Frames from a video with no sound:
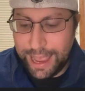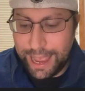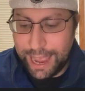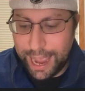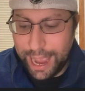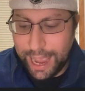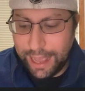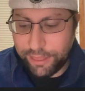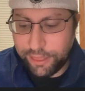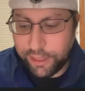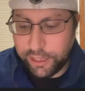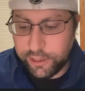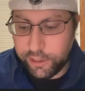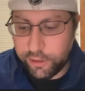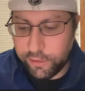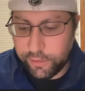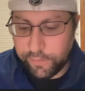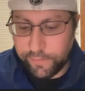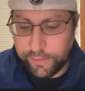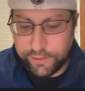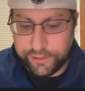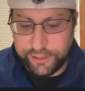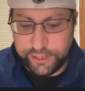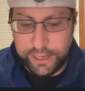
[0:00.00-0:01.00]
at the
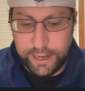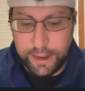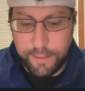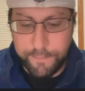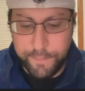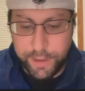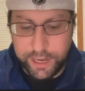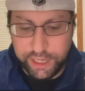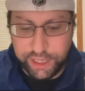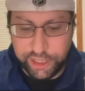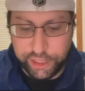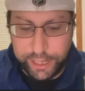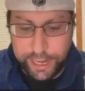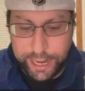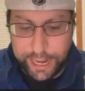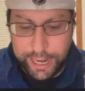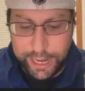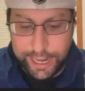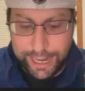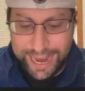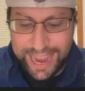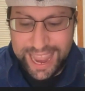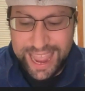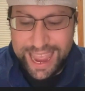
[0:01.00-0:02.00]
University of
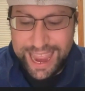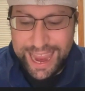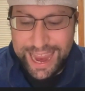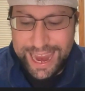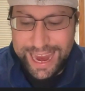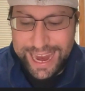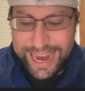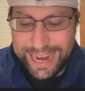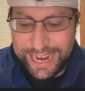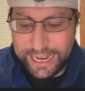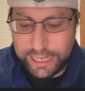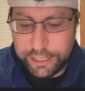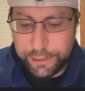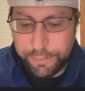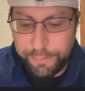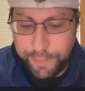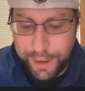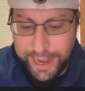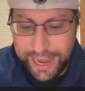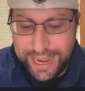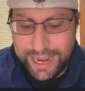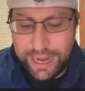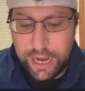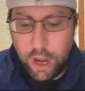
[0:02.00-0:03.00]
Michigan. He has
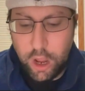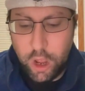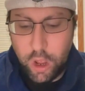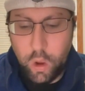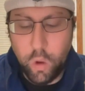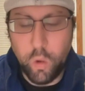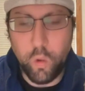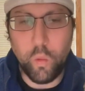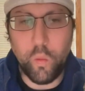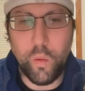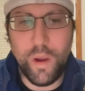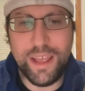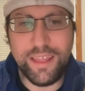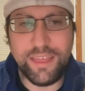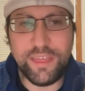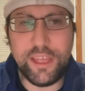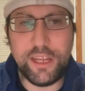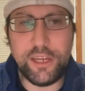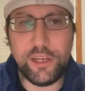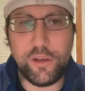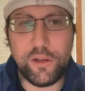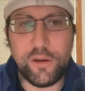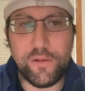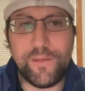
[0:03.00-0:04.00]
been with
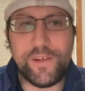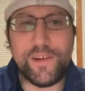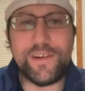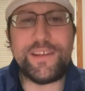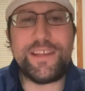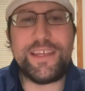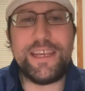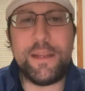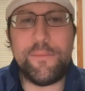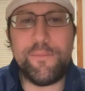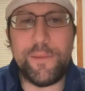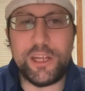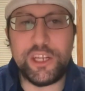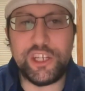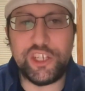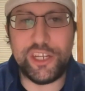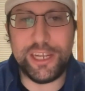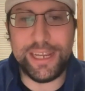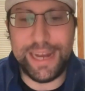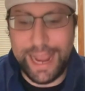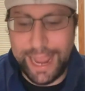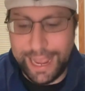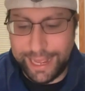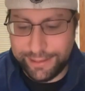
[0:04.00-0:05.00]
the University of
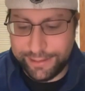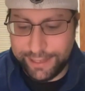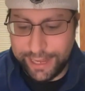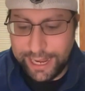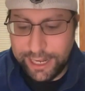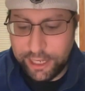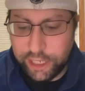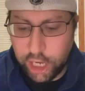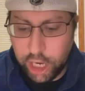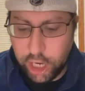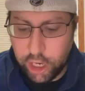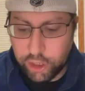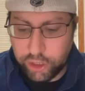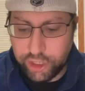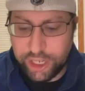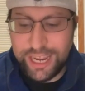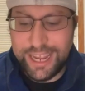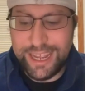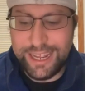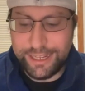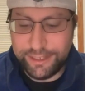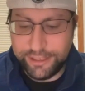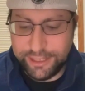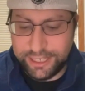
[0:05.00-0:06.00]
Michigan as head coach
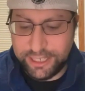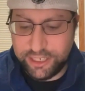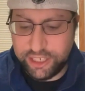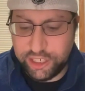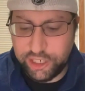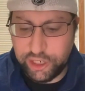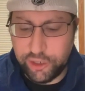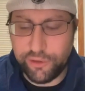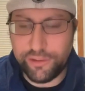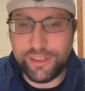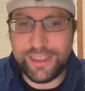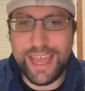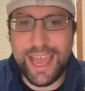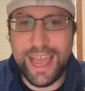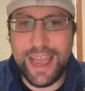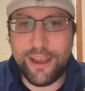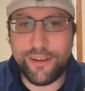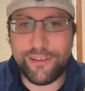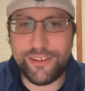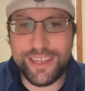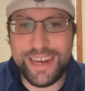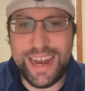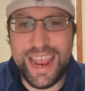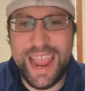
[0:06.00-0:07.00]
since two
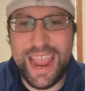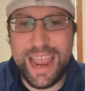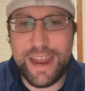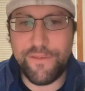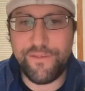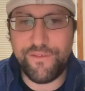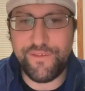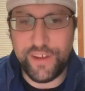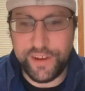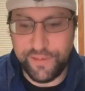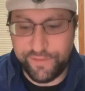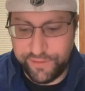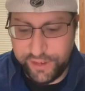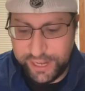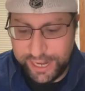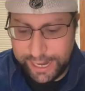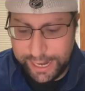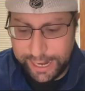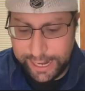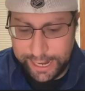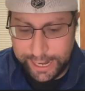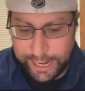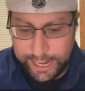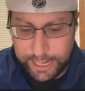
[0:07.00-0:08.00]
thousand
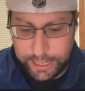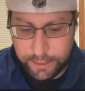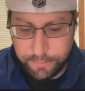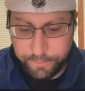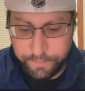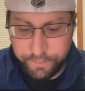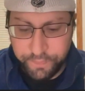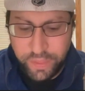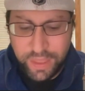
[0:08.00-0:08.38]
fifteen.